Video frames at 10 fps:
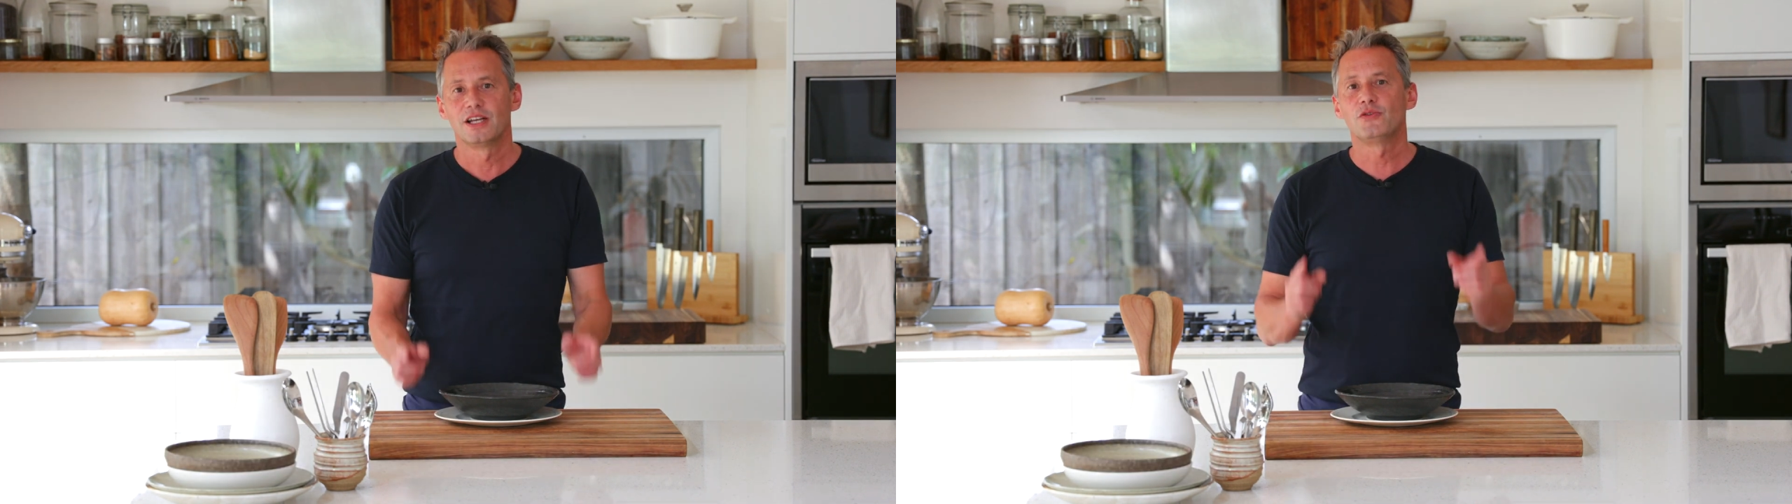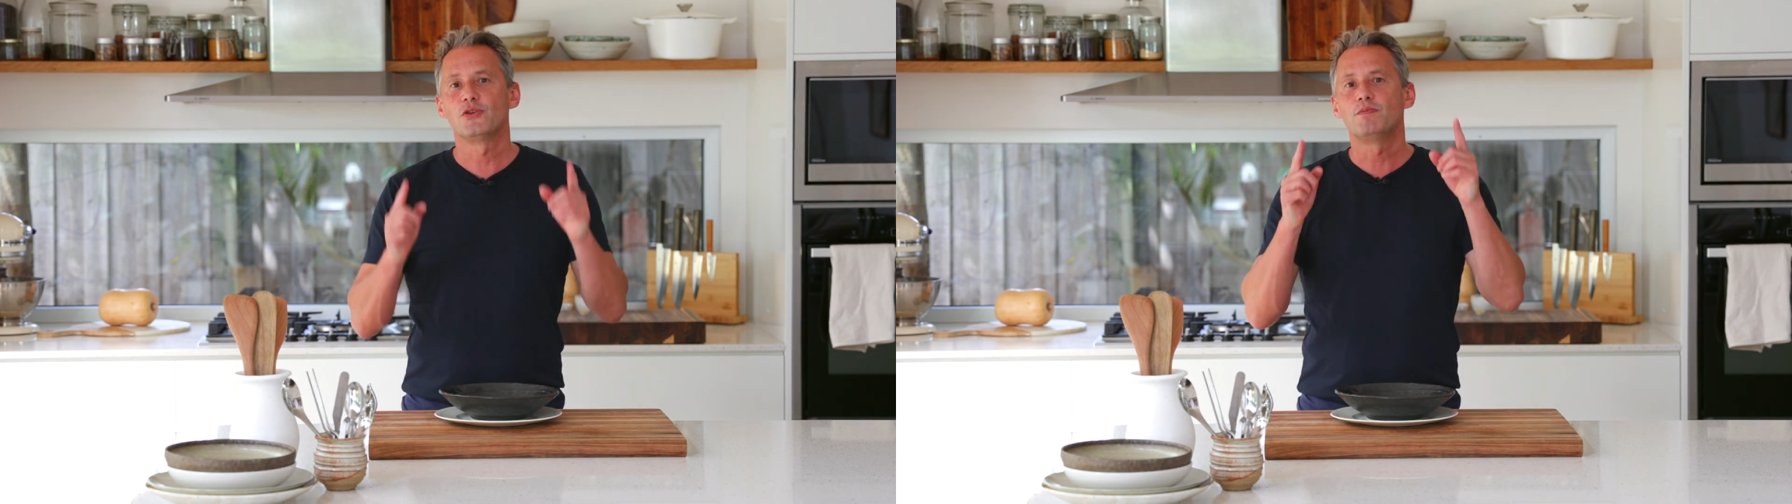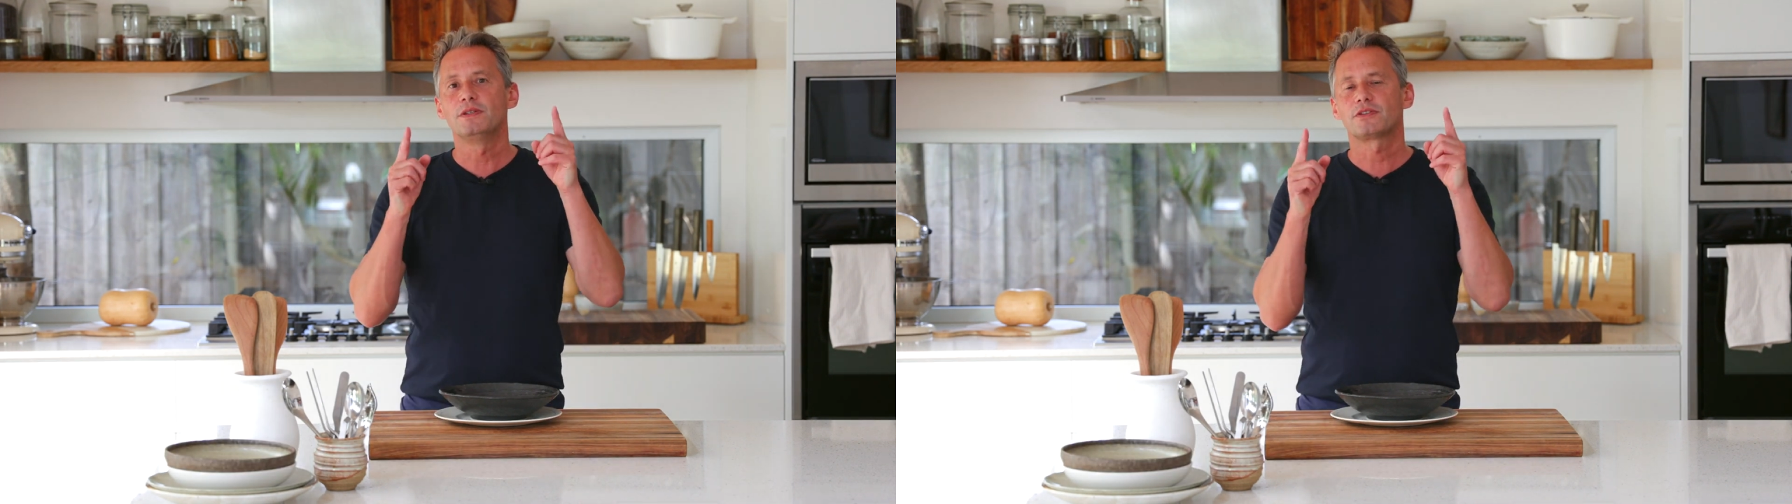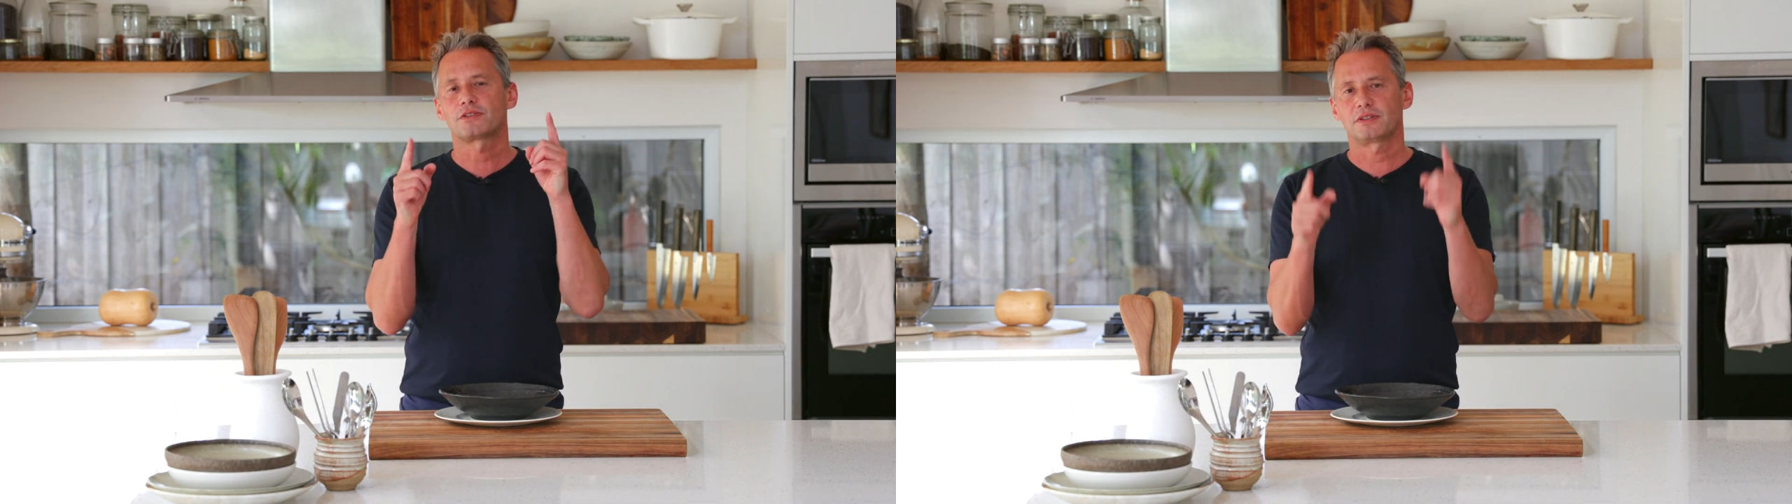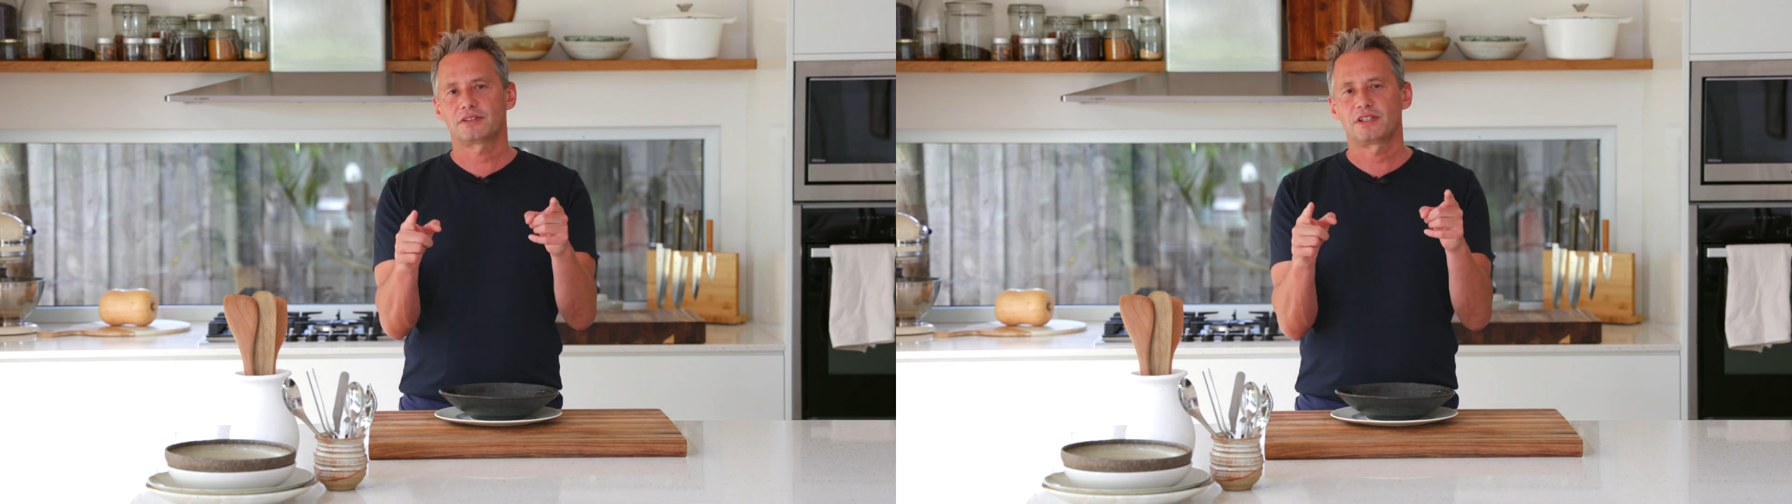If you've been
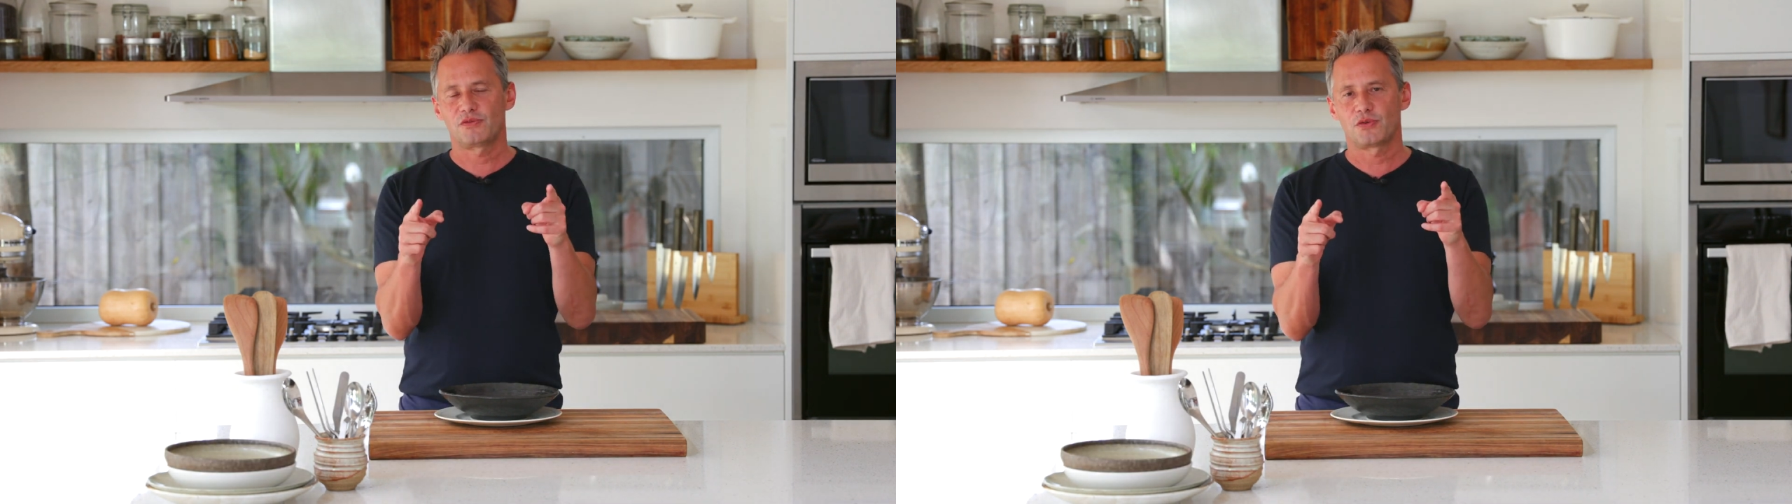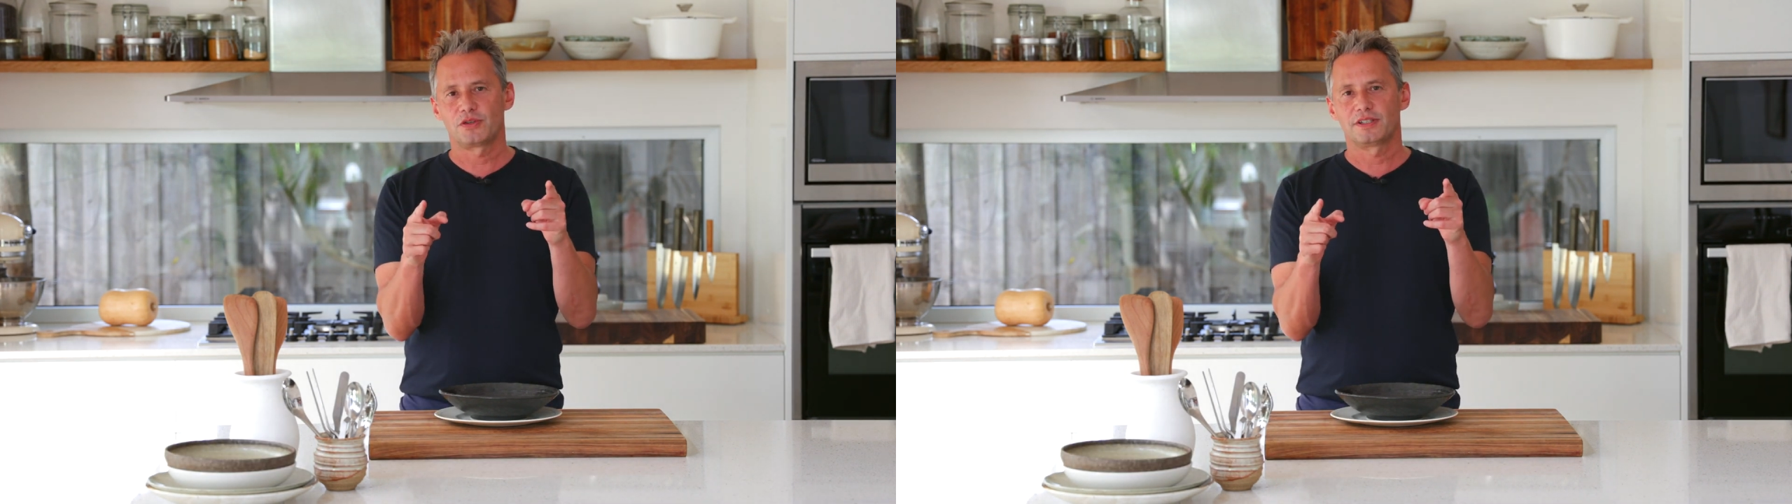stressing for